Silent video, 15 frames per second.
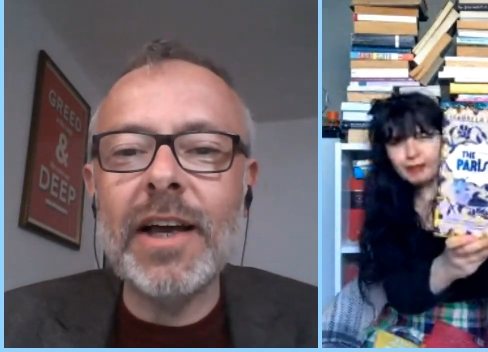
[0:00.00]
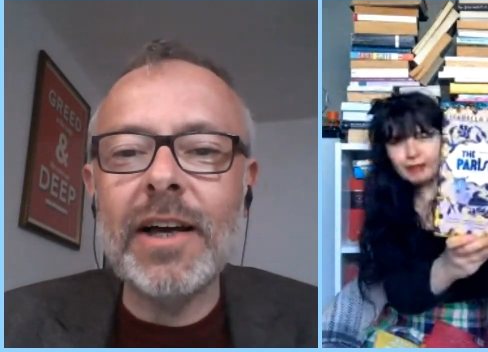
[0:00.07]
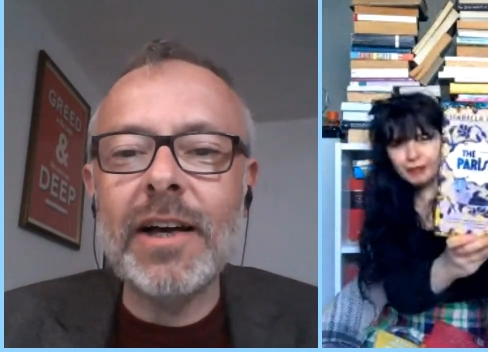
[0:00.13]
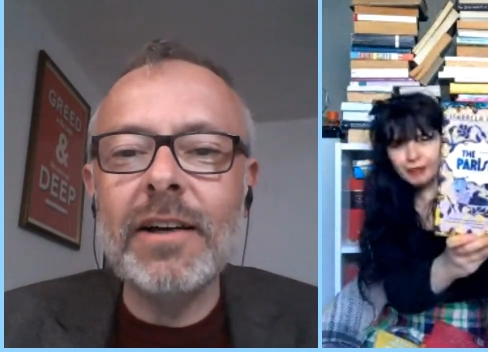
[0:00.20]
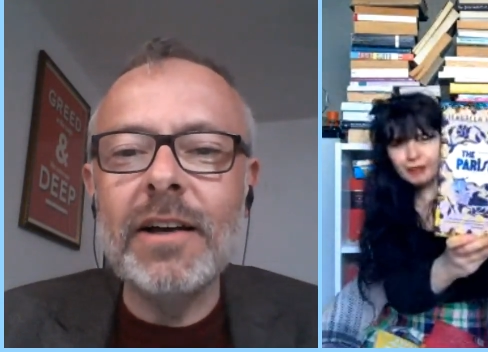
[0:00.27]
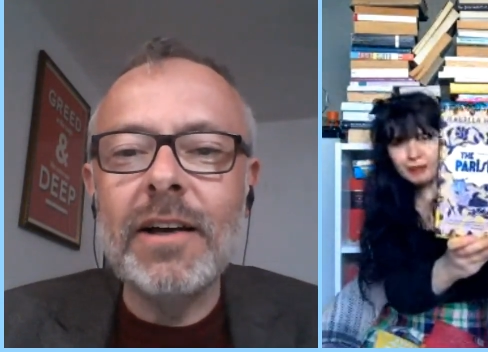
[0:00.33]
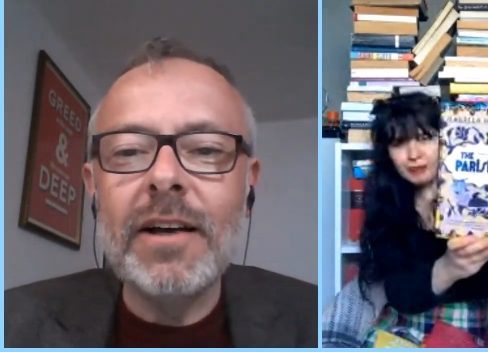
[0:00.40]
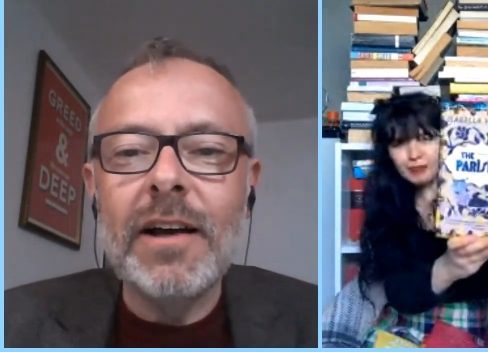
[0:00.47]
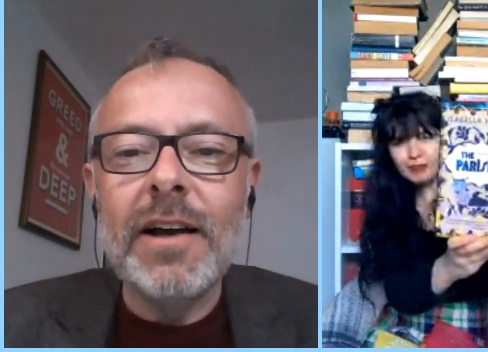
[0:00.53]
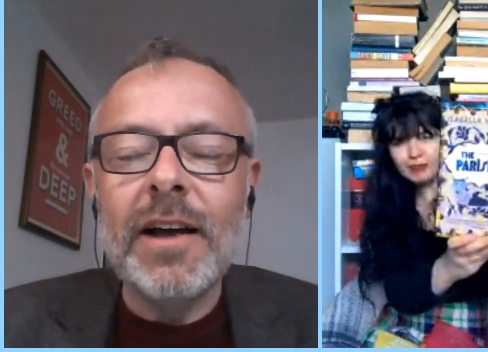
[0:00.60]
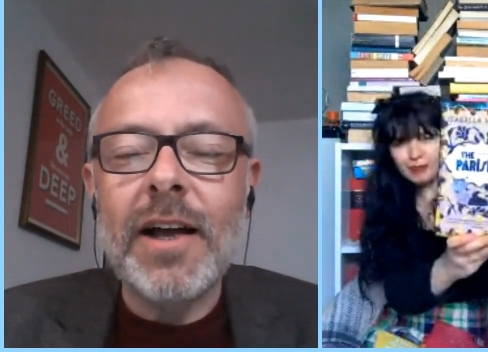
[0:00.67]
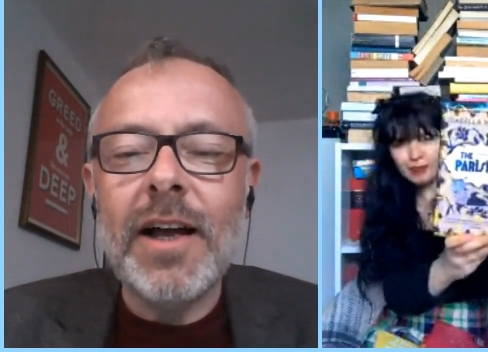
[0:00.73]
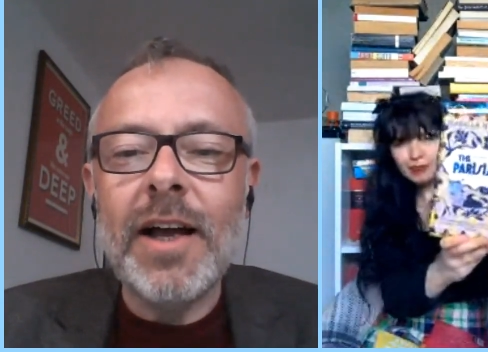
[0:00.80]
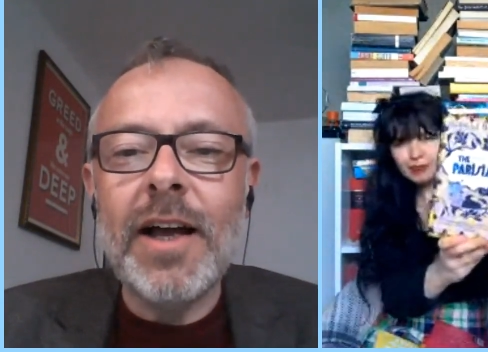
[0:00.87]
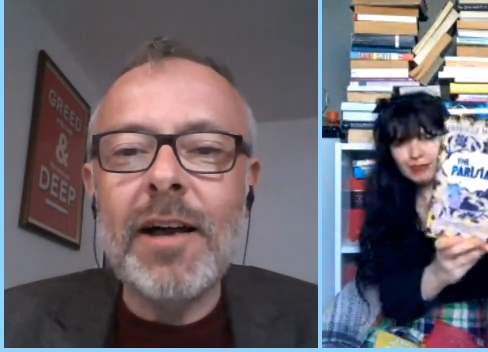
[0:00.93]
Speaker 1: Yeah,
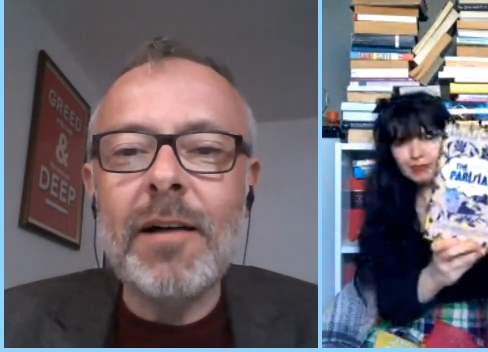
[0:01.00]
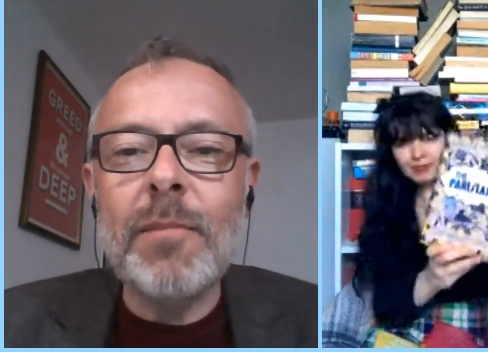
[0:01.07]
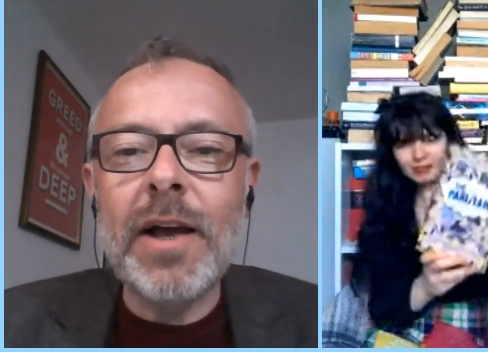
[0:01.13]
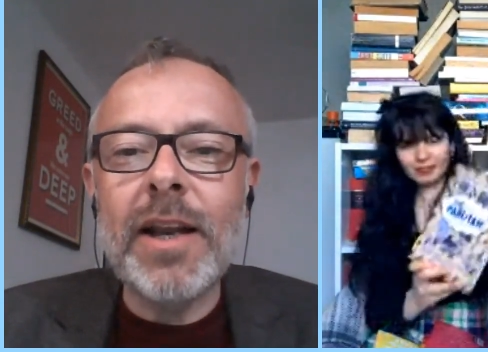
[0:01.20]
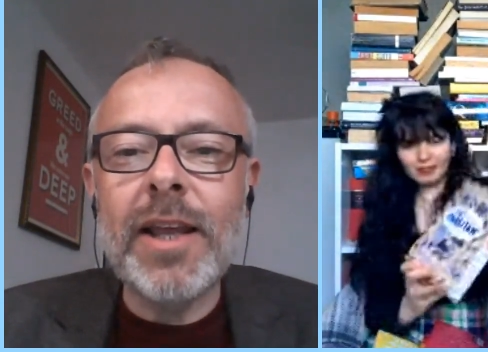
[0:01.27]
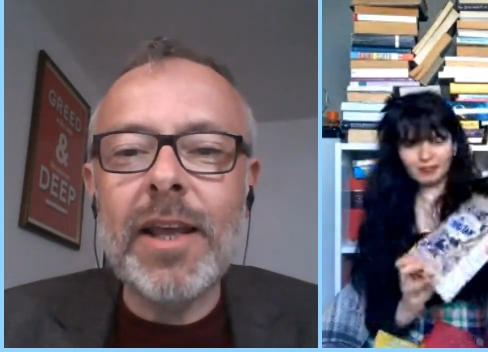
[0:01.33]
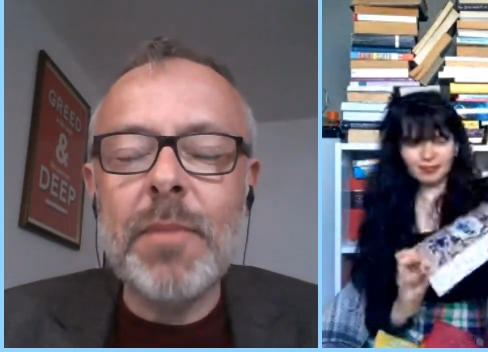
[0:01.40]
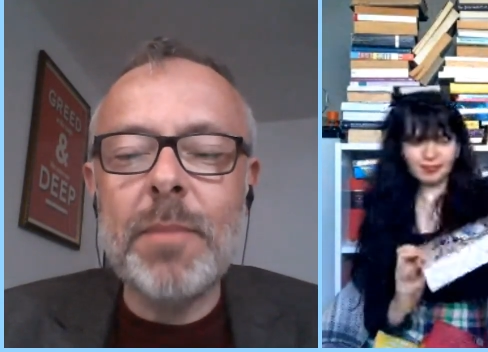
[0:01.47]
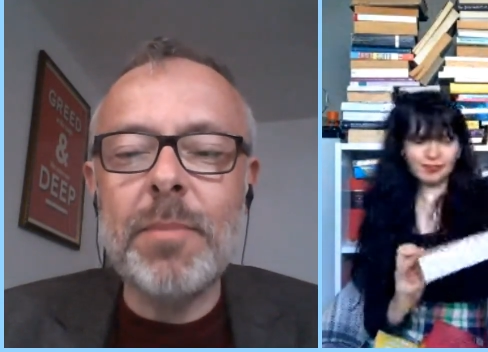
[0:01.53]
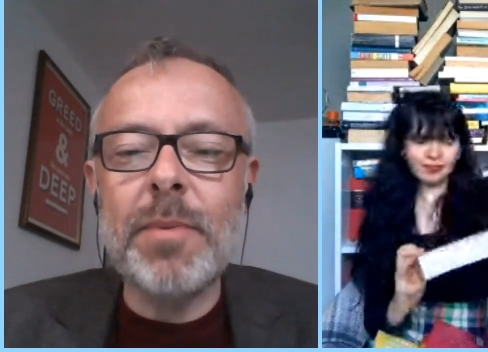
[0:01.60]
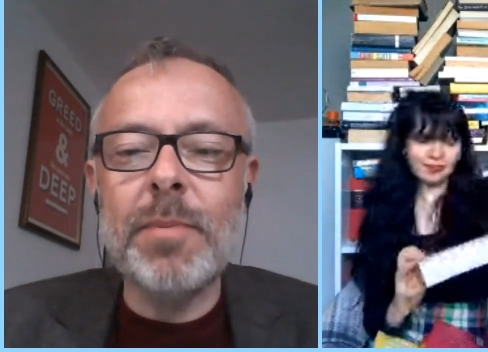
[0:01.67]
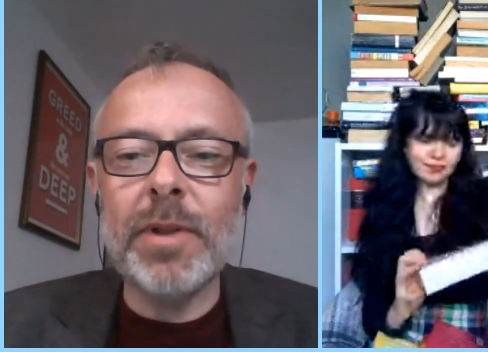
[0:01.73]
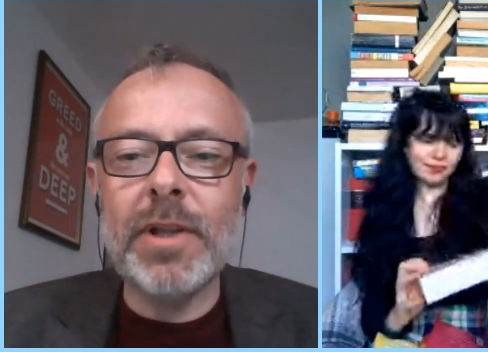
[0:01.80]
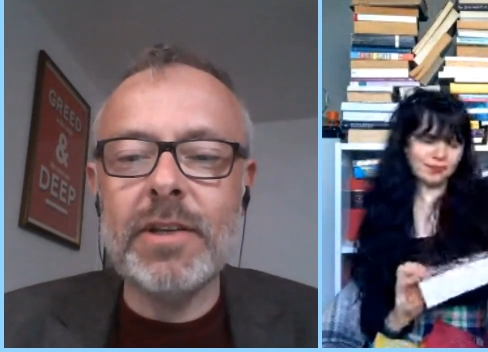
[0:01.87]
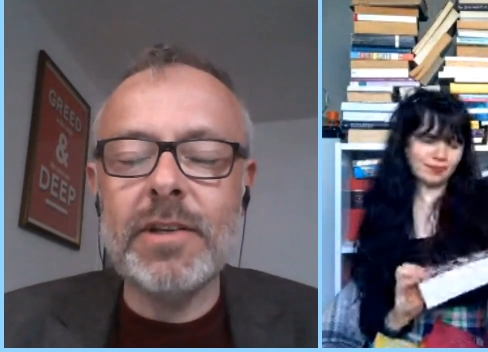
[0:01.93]
um, and again, maybe